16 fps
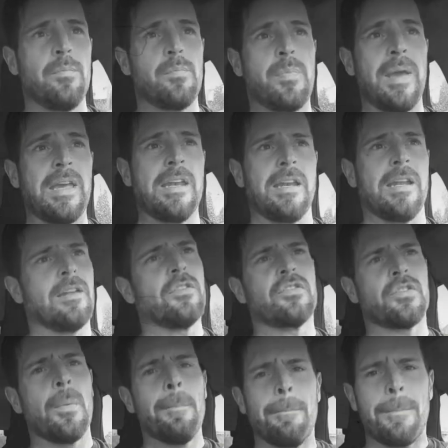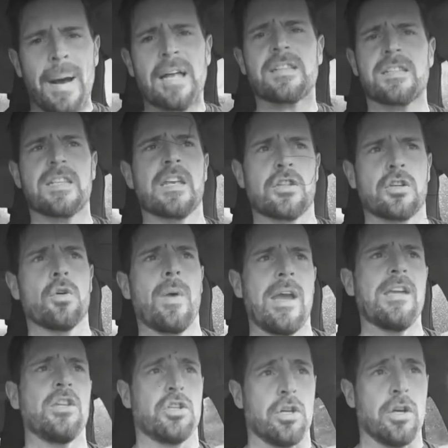been in some bad
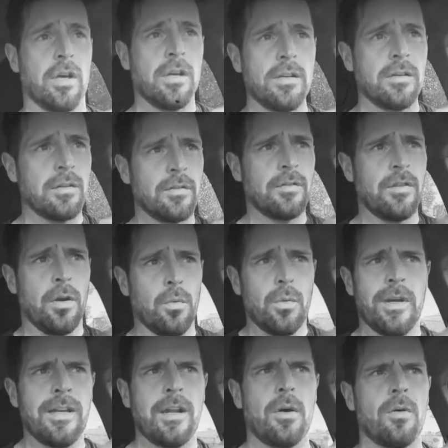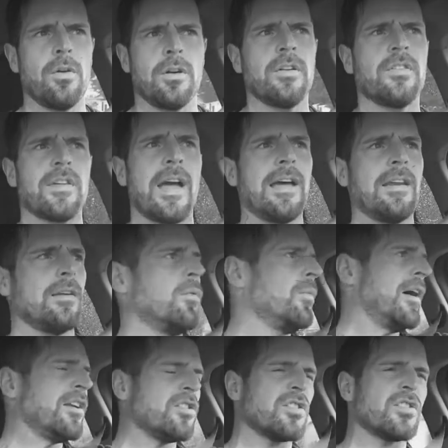situation that we don't understand, and
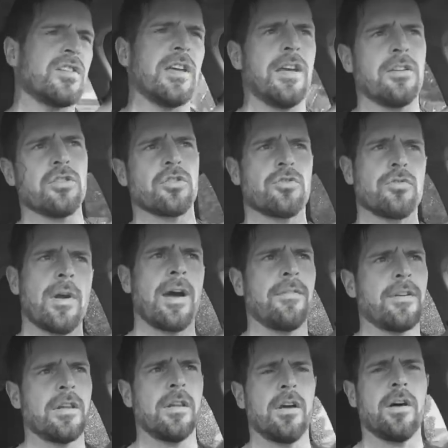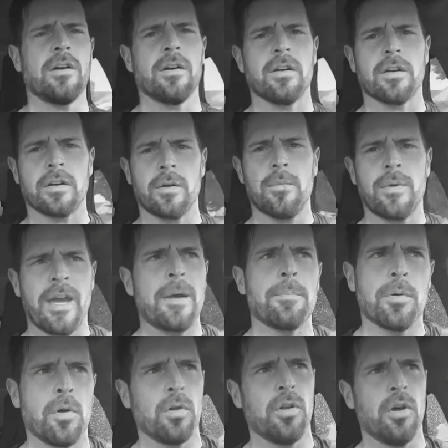we're just here, just driving along, and we get
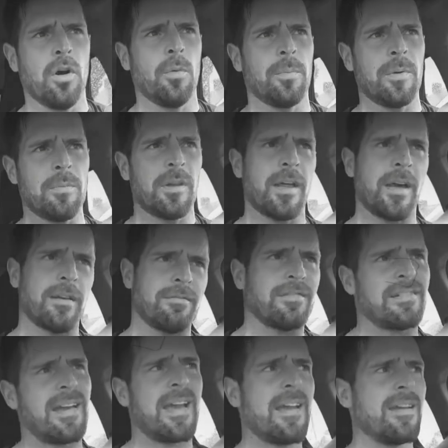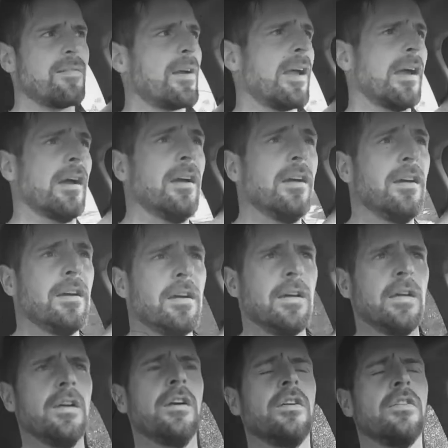pulled up and we're like, meh.
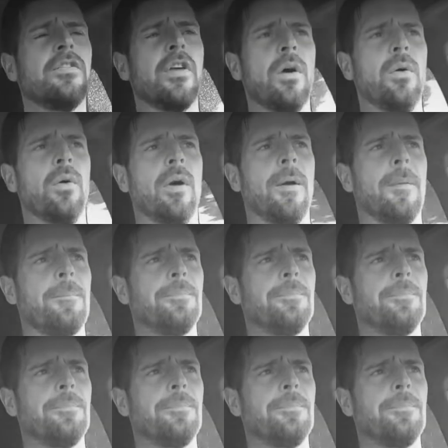So,